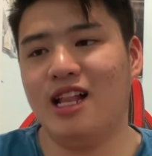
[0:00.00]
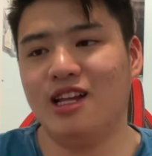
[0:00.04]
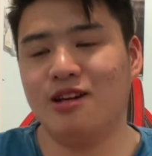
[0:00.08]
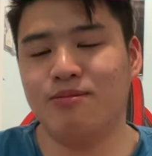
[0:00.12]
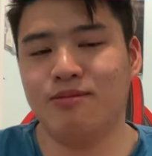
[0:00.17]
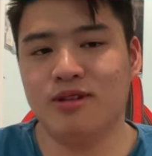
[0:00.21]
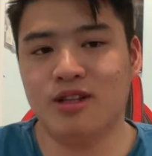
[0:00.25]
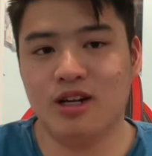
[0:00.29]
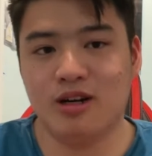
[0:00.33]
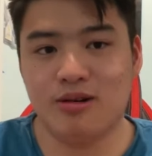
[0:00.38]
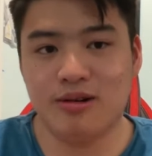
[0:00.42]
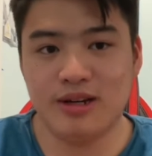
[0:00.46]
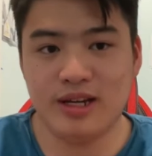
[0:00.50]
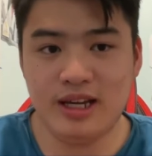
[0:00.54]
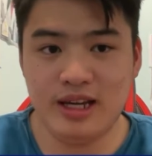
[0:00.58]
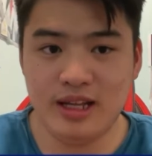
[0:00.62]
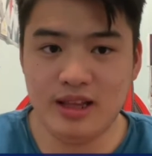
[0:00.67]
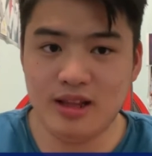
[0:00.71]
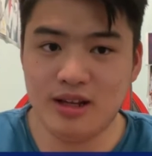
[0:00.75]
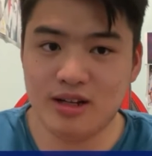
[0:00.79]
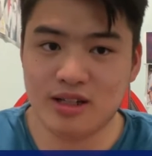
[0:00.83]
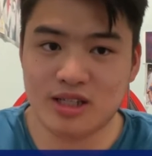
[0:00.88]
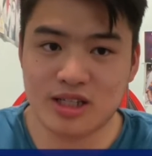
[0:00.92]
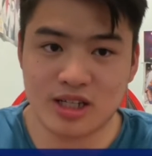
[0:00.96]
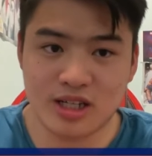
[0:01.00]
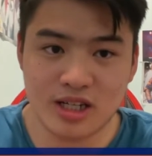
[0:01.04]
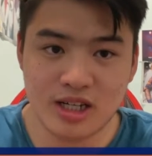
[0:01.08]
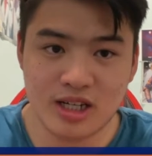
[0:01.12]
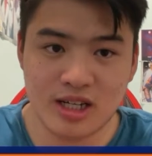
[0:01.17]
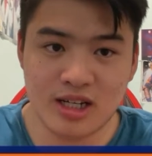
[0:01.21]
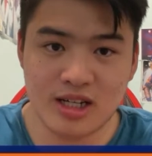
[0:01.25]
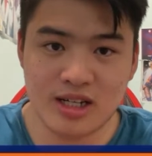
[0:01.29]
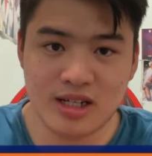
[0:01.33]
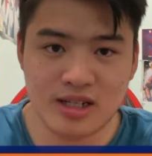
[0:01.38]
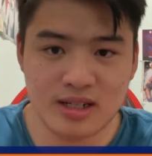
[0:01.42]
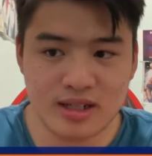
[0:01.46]
Manoah, he looked
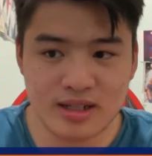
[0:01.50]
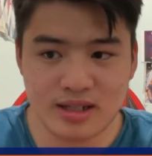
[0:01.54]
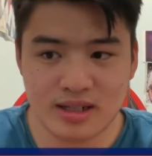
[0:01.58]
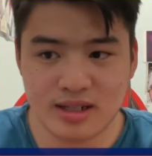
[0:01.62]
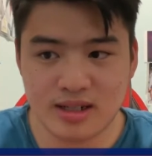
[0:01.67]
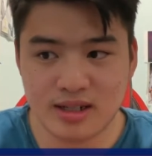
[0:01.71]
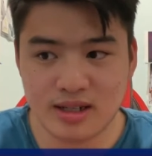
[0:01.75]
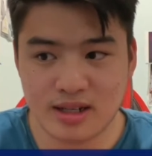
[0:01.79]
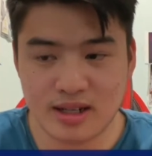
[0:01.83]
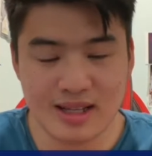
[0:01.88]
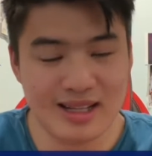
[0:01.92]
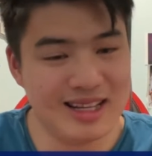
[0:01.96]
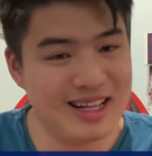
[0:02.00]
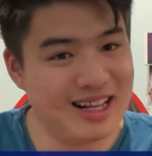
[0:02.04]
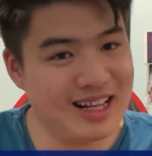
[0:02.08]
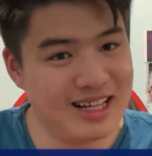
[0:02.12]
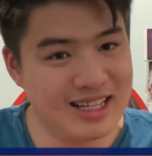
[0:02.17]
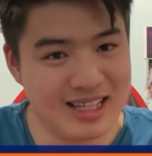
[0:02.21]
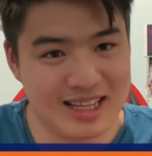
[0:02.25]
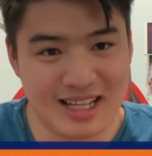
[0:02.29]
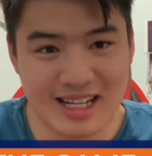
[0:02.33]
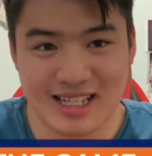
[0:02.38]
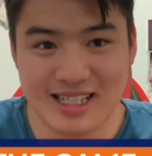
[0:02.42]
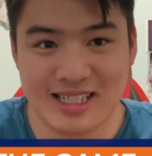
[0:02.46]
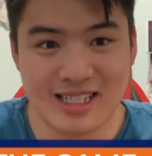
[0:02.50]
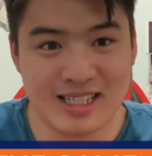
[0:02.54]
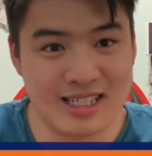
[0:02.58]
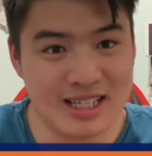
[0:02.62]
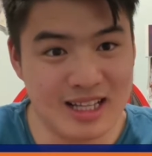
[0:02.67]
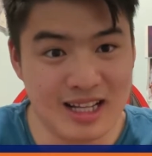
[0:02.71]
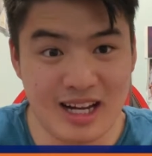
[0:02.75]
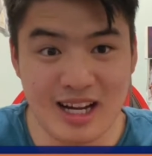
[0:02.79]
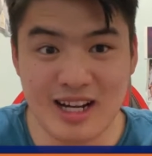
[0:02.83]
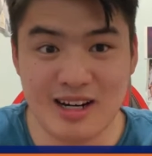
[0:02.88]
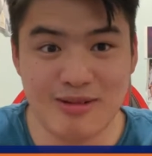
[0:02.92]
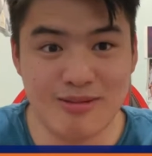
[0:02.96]
good. That
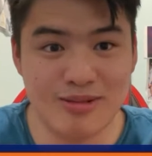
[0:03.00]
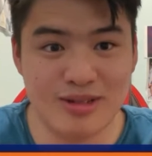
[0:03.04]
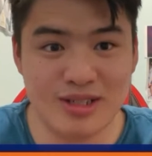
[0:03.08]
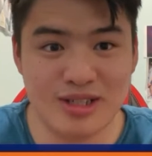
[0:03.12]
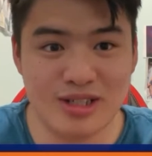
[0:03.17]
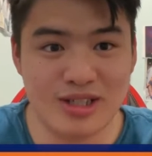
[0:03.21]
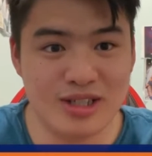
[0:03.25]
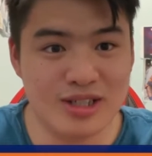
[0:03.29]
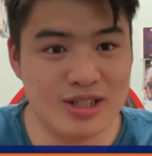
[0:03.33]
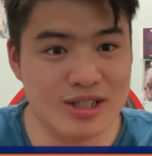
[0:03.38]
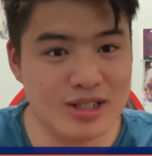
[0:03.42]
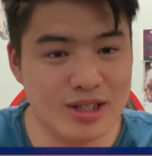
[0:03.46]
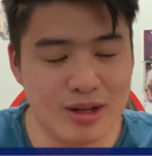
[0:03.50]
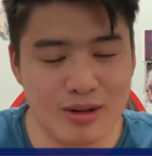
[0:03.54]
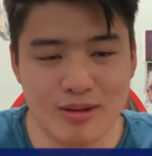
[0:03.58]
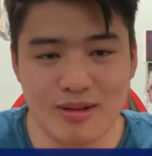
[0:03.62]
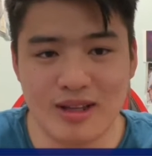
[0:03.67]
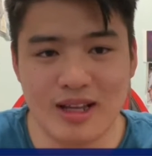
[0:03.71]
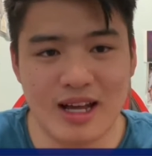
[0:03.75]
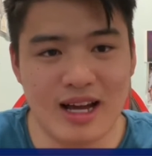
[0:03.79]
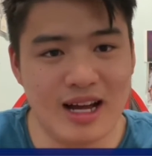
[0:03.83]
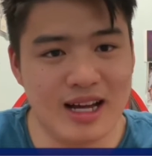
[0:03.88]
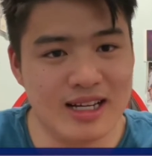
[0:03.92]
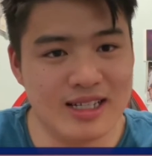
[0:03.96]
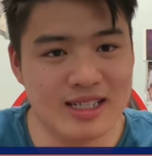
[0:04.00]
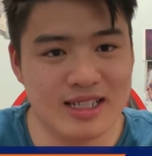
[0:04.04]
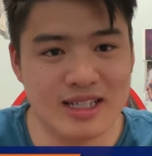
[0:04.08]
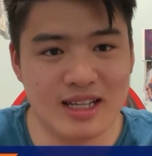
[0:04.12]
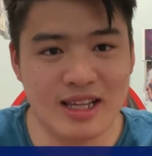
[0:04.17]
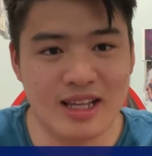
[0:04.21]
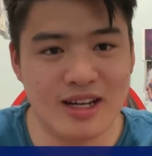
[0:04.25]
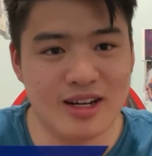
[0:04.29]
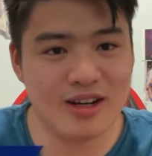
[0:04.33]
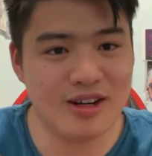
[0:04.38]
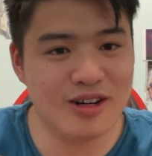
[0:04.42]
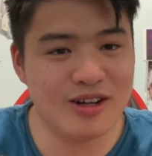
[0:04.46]
slider was so nasty.
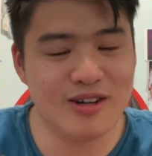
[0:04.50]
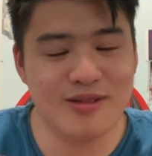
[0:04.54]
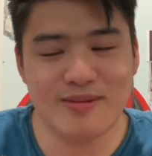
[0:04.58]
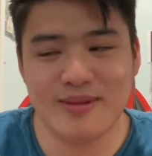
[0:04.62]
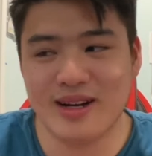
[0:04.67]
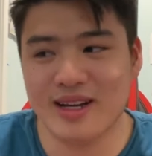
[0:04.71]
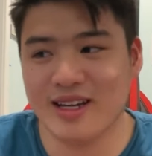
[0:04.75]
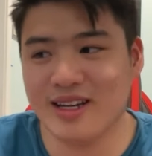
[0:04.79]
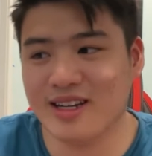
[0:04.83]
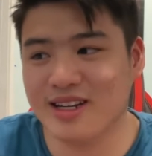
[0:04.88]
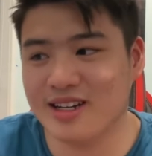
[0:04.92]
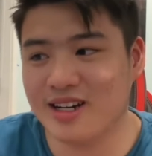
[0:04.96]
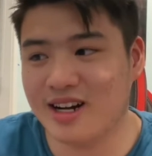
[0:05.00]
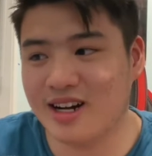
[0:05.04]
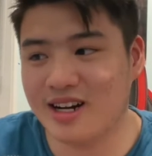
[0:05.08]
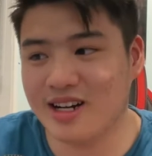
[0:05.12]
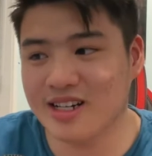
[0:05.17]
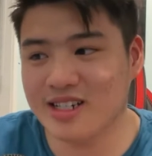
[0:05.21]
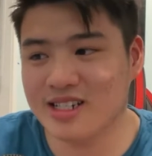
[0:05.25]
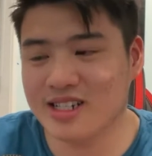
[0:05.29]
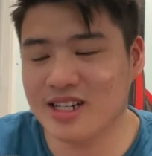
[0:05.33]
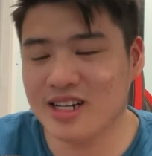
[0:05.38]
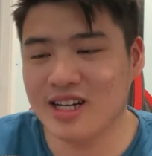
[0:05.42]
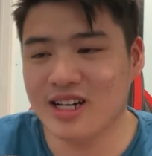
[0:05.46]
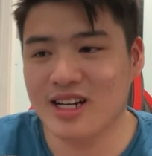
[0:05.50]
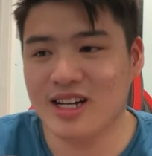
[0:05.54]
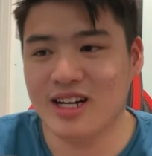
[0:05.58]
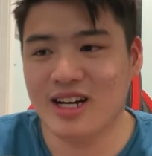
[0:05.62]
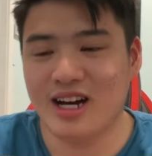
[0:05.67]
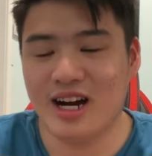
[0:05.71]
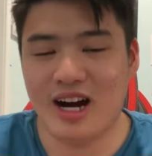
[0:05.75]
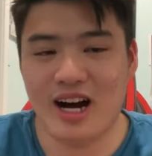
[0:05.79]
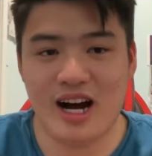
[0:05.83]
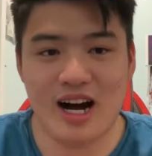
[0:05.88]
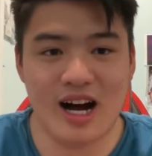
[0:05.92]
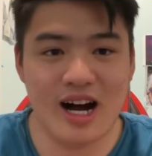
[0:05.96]
Like, oh my gosh.
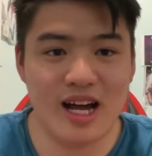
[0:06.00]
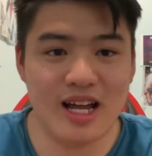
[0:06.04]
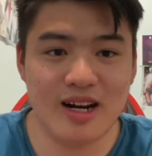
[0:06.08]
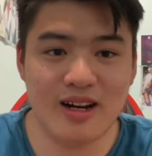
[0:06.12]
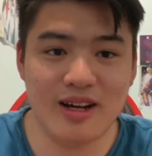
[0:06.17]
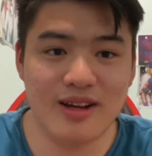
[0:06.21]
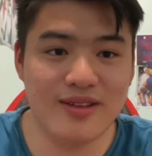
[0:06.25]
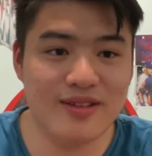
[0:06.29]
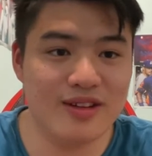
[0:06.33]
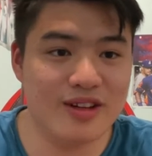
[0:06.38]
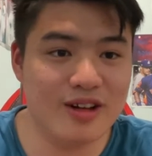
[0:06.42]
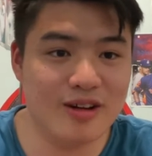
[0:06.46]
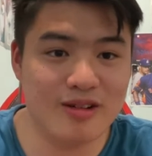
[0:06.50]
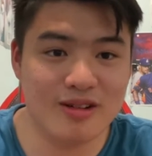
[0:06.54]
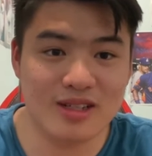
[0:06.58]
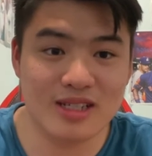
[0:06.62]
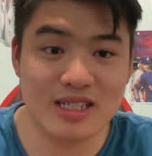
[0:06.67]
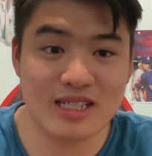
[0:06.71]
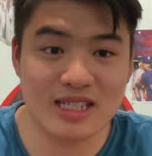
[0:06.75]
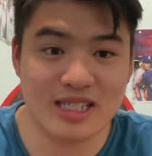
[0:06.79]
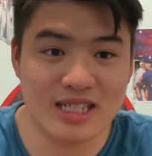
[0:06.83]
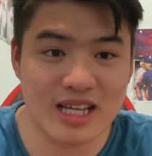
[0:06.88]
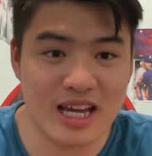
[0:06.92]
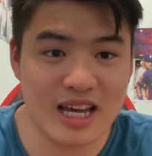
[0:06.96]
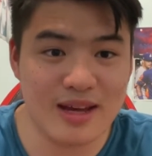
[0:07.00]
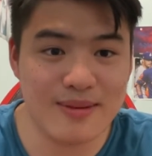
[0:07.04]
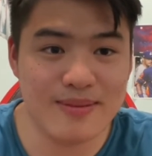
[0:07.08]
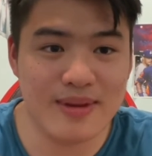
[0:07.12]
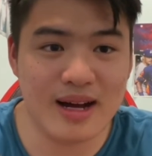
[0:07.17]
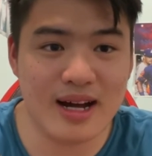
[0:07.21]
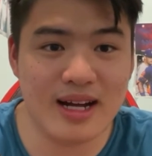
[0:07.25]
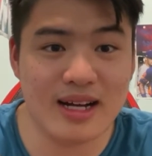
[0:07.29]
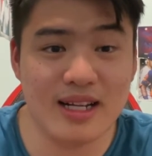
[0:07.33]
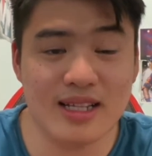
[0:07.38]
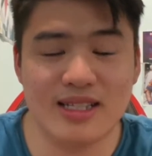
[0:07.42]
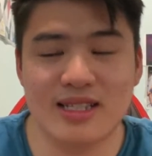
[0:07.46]
I don't even know what to say
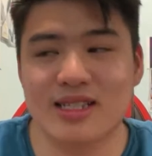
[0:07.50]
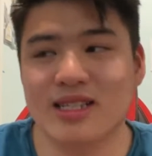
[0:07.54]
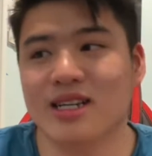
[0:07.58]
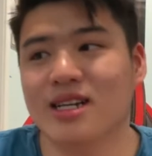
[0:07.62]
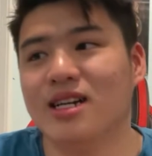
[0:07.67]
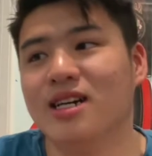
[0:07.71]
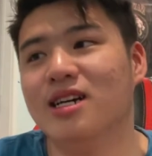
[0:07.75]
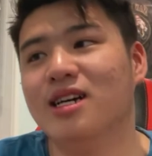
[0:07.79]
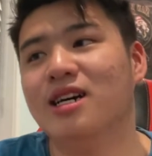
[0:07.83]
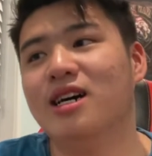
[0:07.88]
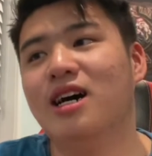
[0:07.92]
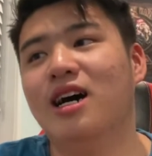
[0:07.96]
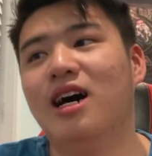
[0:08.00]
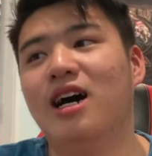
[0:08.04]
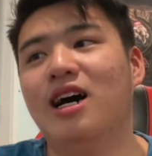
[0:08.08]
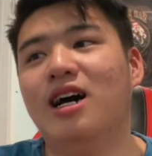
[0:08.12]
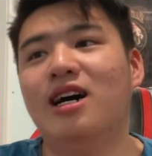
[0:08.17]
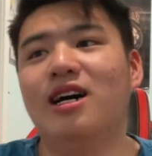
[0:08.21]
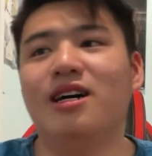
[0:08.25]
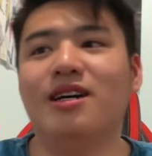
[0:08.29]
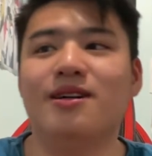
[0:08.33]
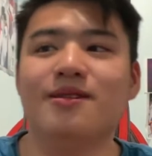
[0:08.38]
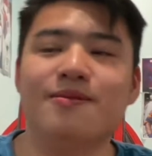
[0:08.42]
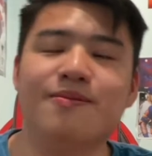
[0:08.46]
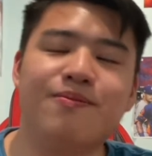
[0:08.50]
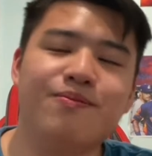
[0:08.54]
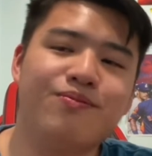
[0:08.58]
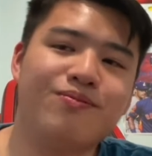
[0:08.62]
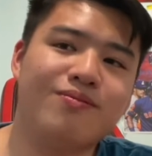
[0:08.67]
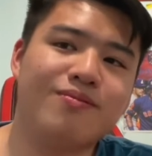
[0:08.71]
about it. Our